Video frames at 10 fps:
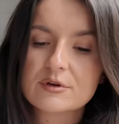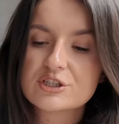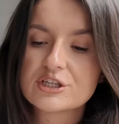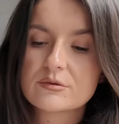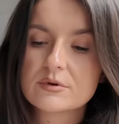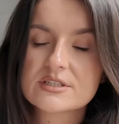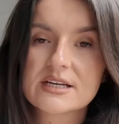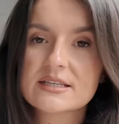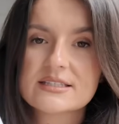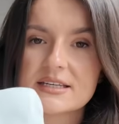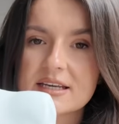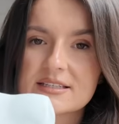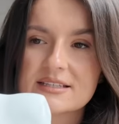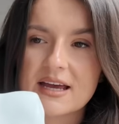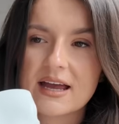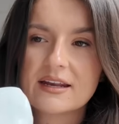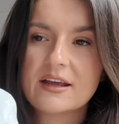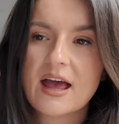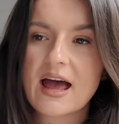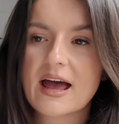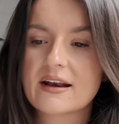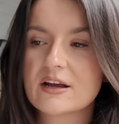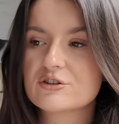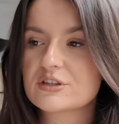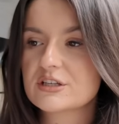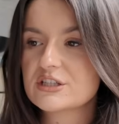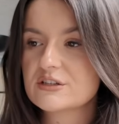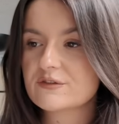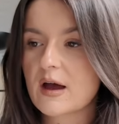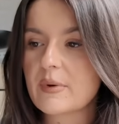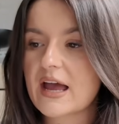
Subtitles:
She was £19.99, and I just think she's fab.